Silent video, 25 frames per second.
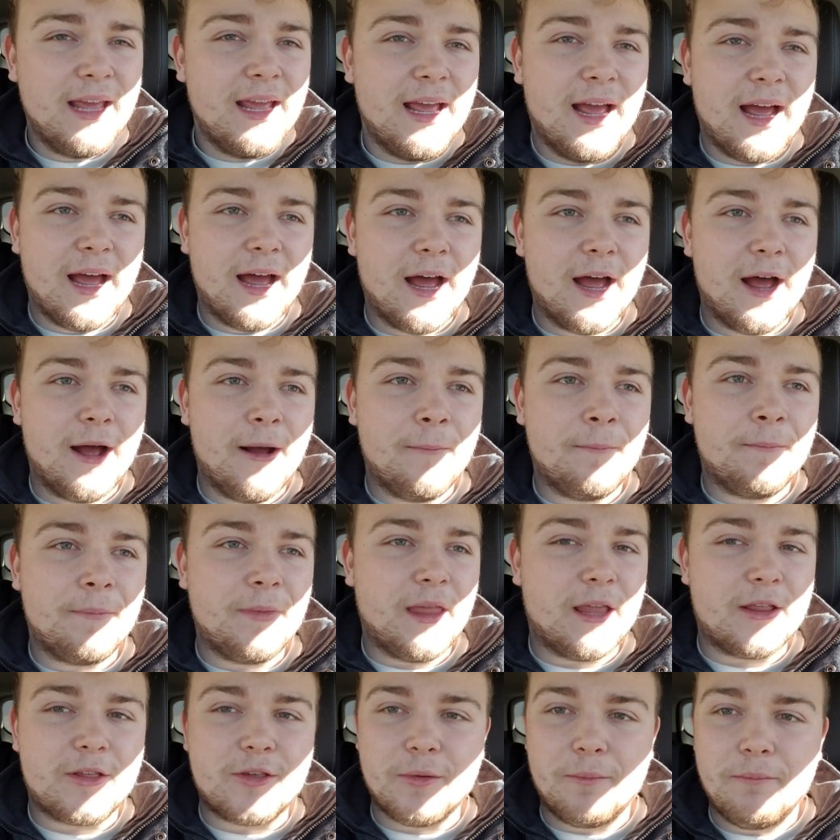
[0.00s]

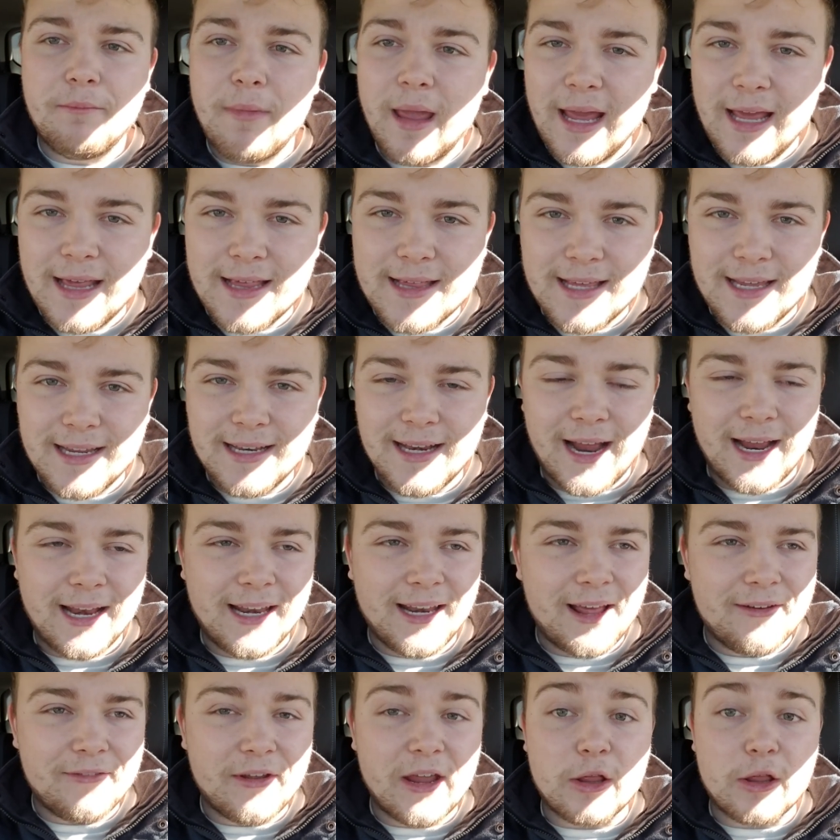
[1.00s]
It's amazing. I
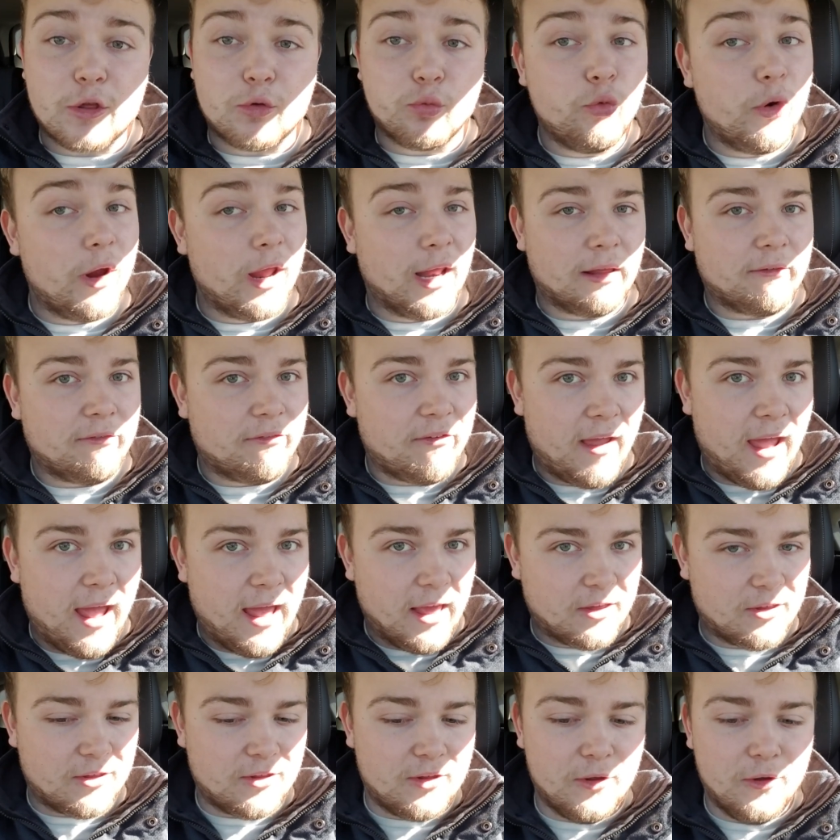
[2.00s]
love it. It's really
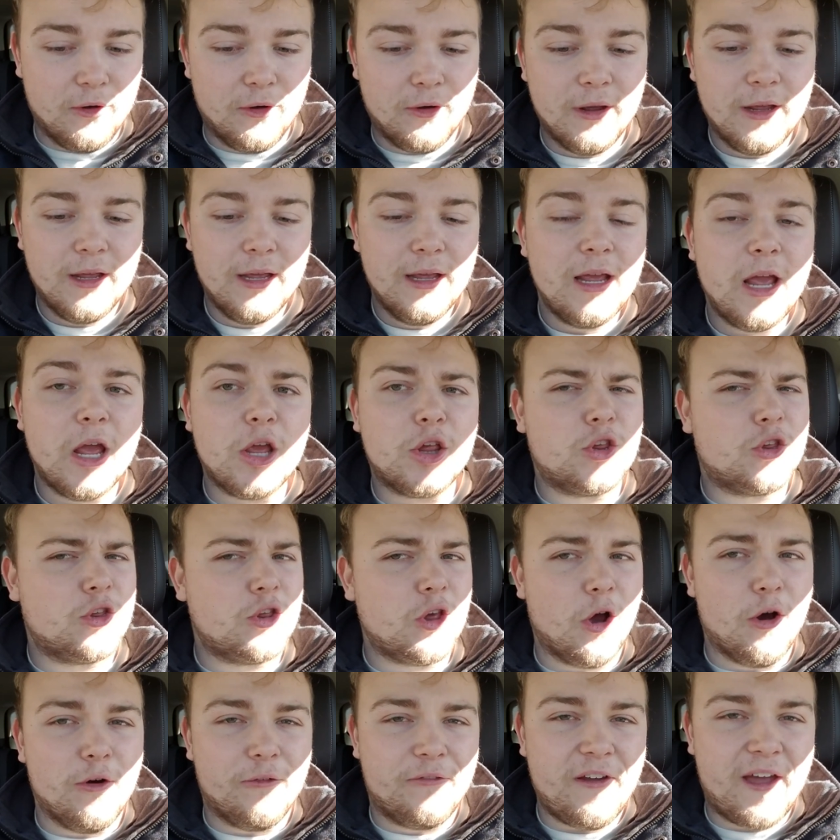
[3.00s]
fast, too. It's
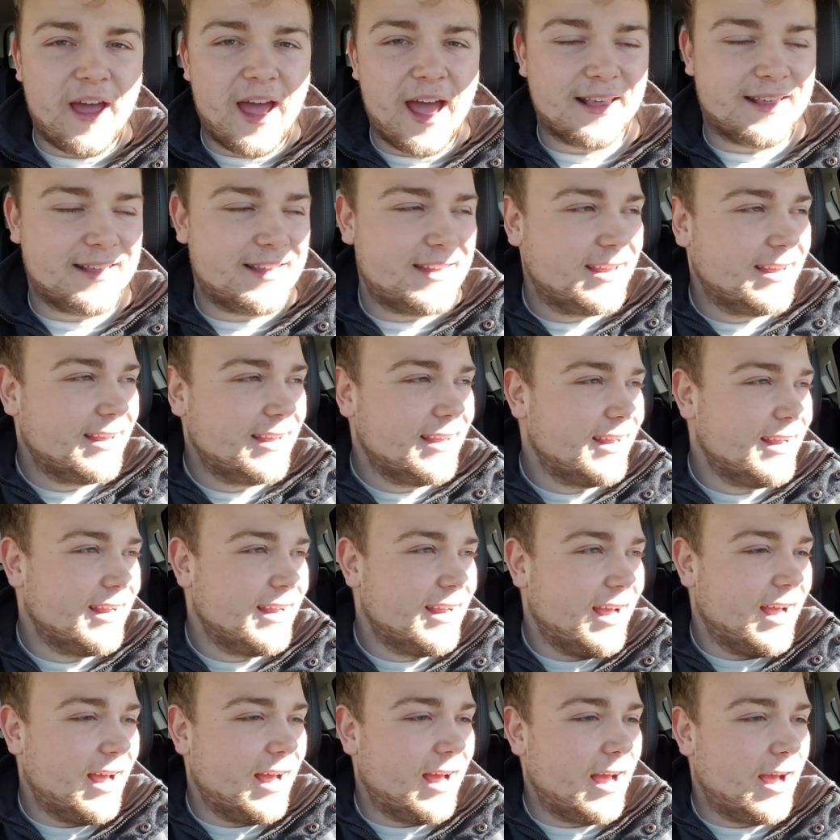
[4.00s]
so fast.
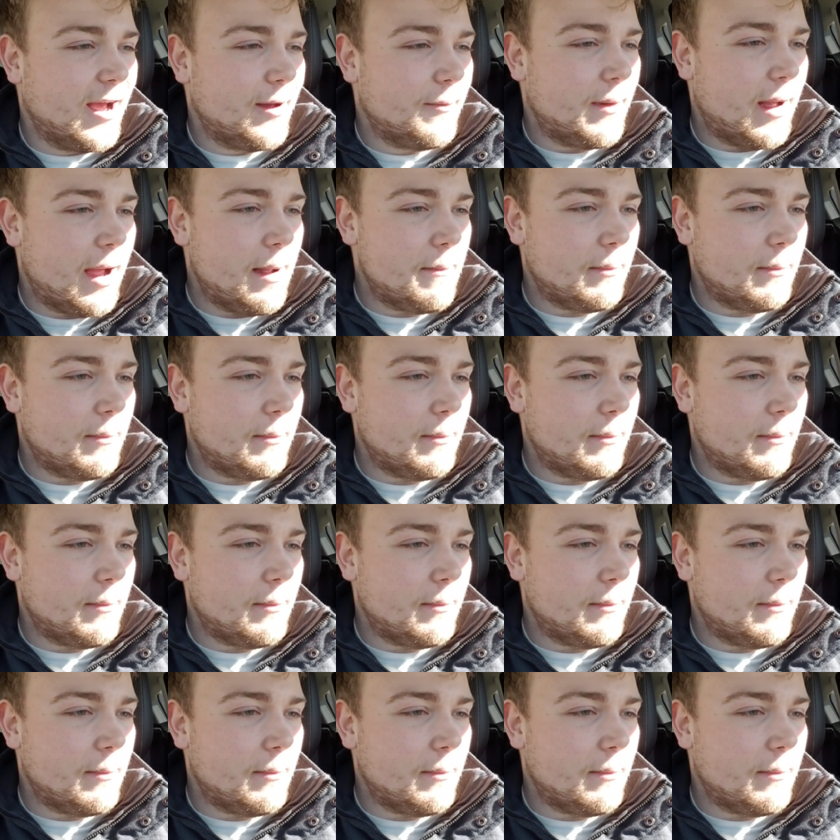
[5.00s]
I'm